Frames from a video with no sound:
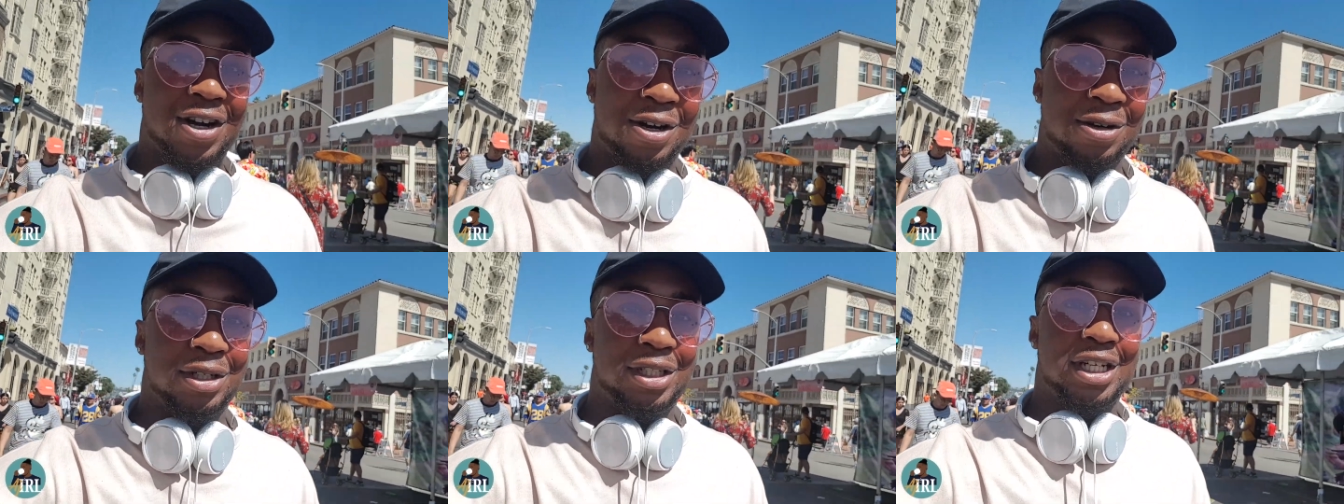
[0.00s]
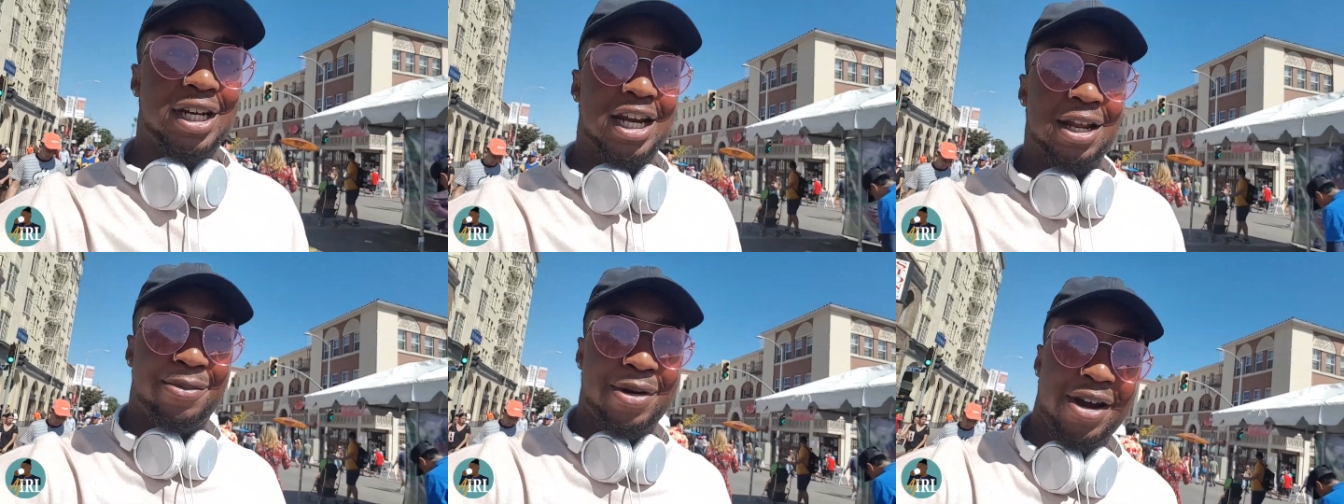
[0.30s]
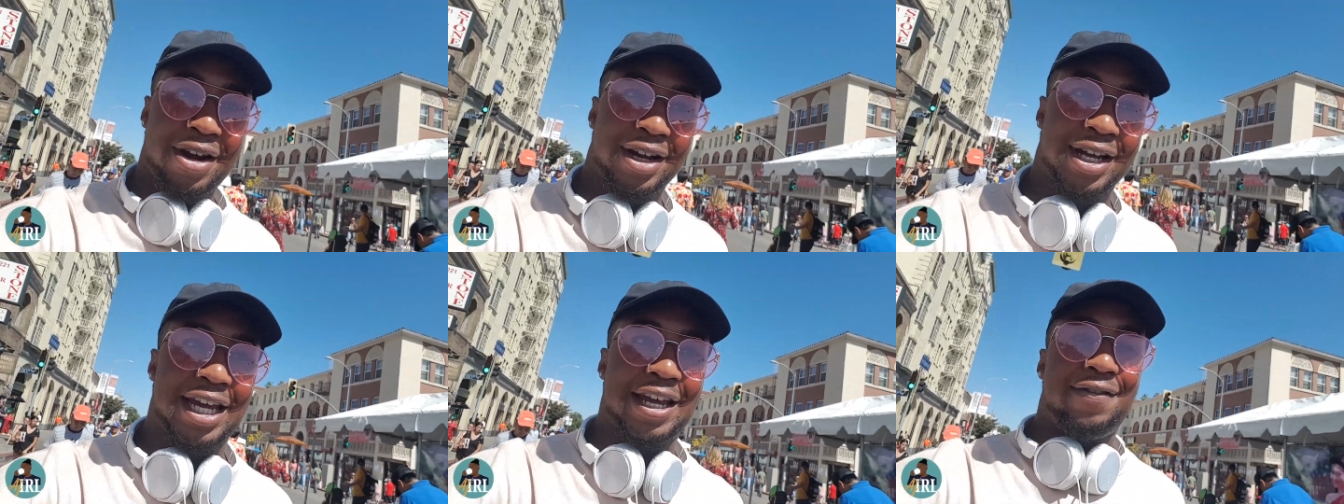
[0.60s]
culture in
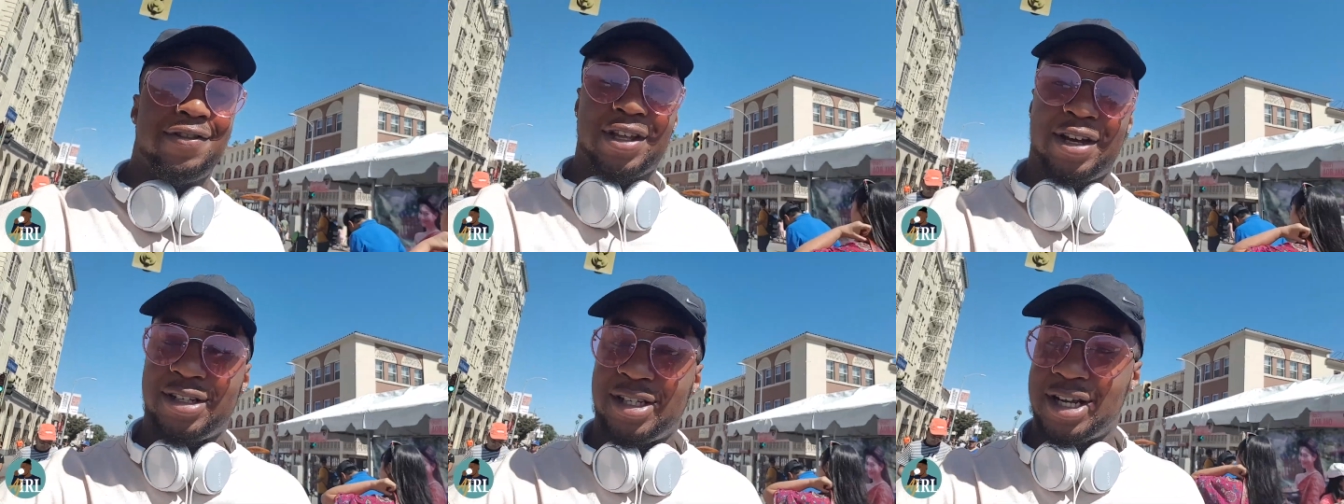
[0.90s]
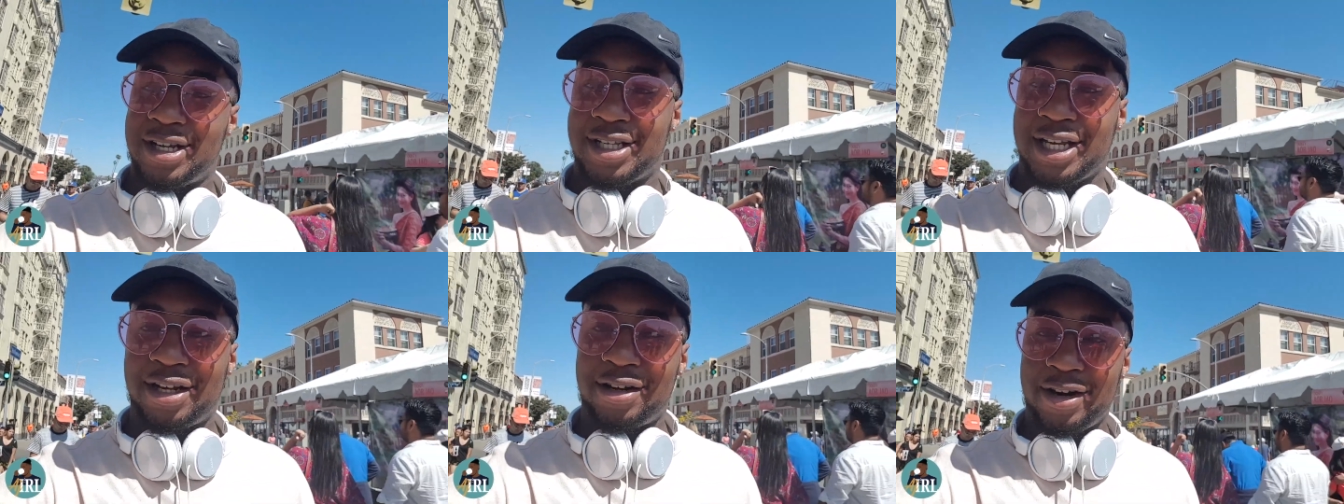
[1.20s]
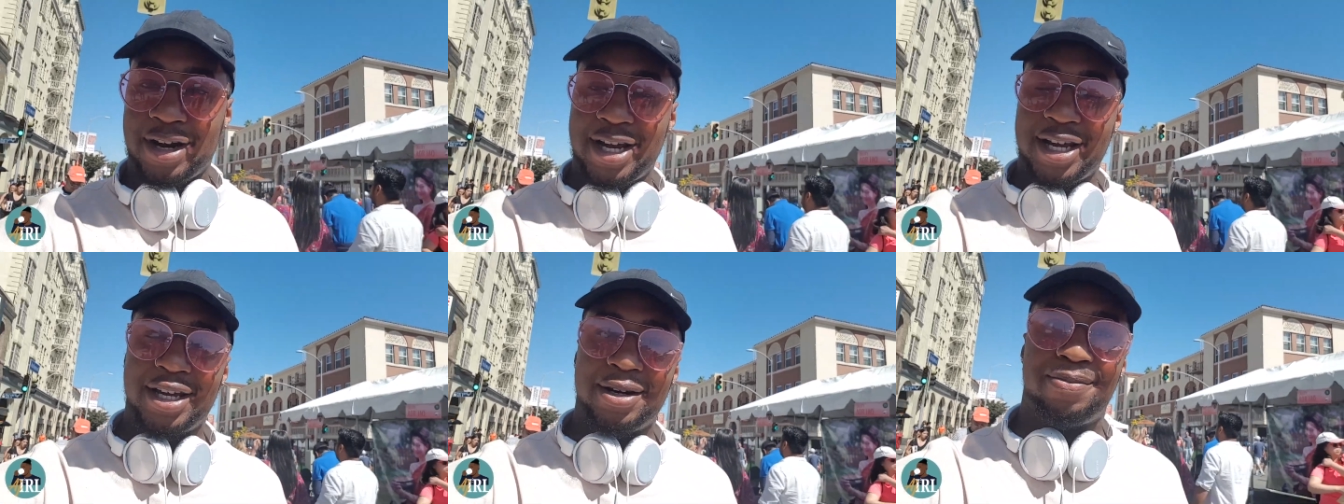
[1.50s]
America, even though it's so
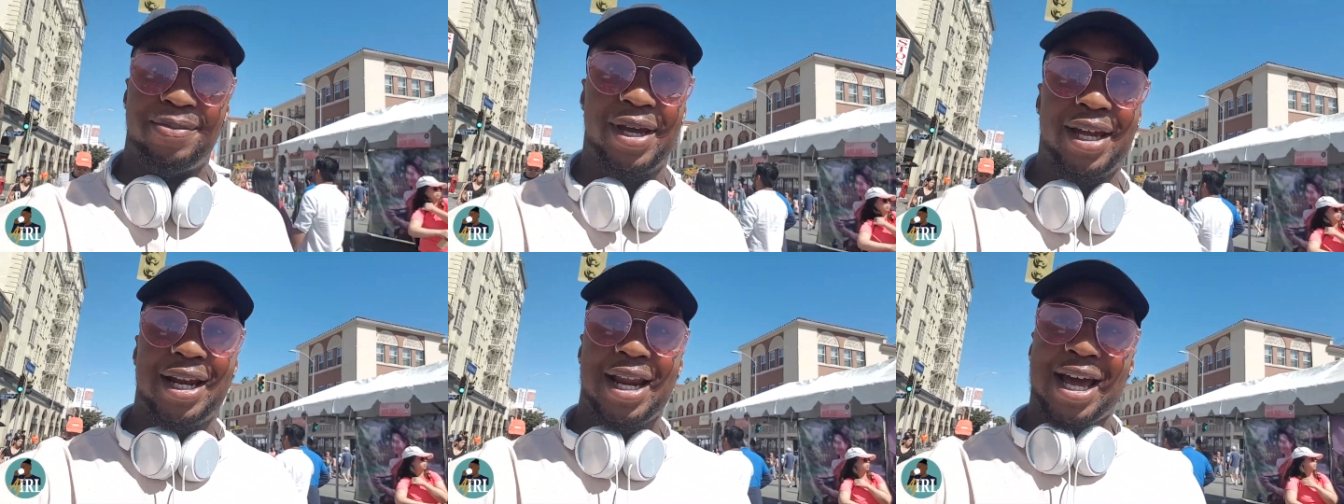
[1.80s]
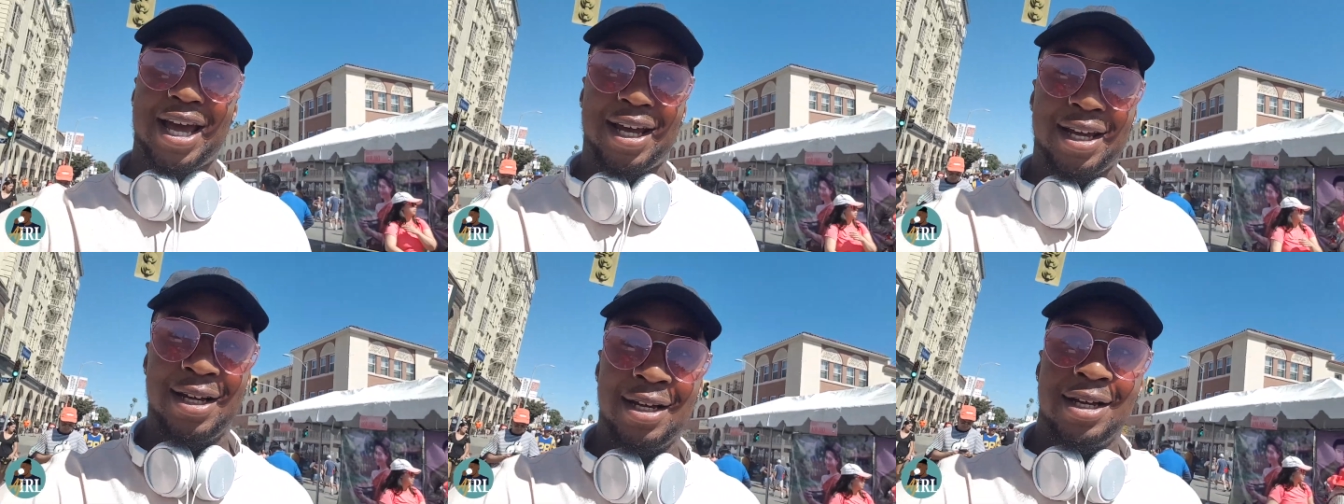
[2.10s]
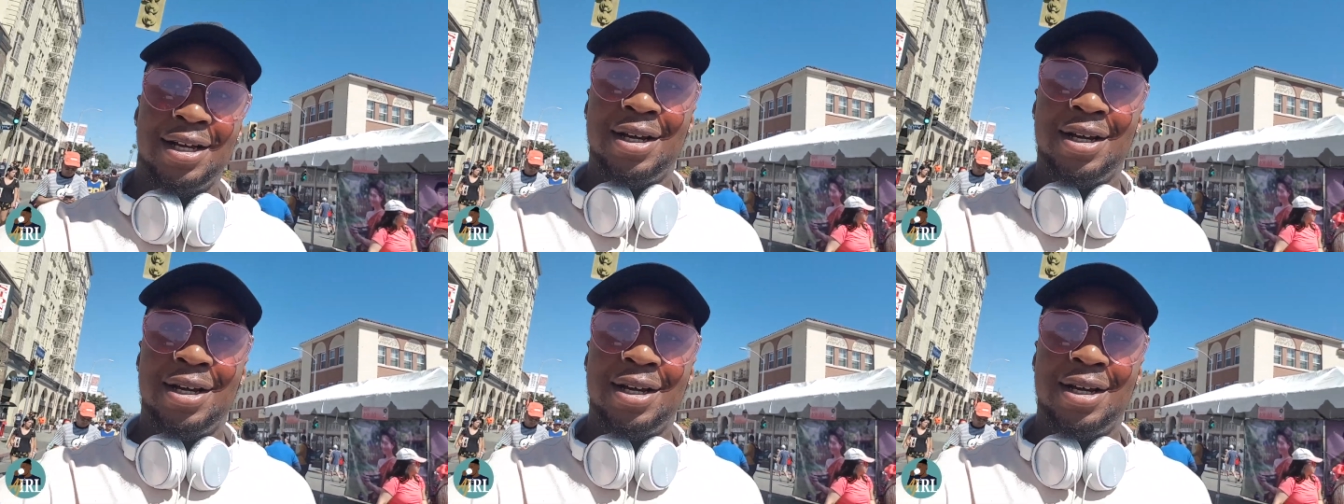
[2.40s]
segregated, be like